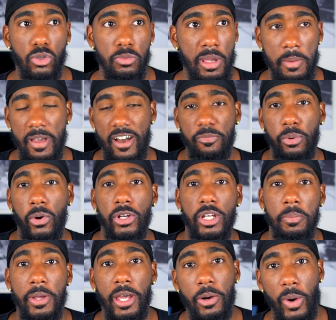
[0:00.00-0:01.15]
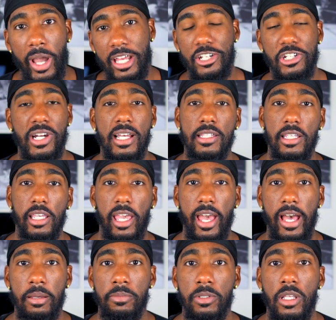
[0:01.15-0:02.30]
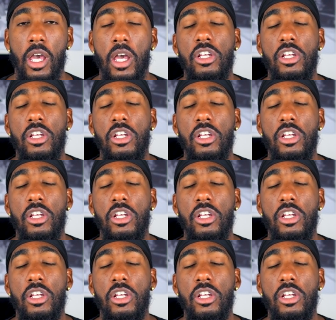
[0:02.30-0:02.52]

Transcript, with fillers: maybe I've put on a bit of weight and trying to get abs.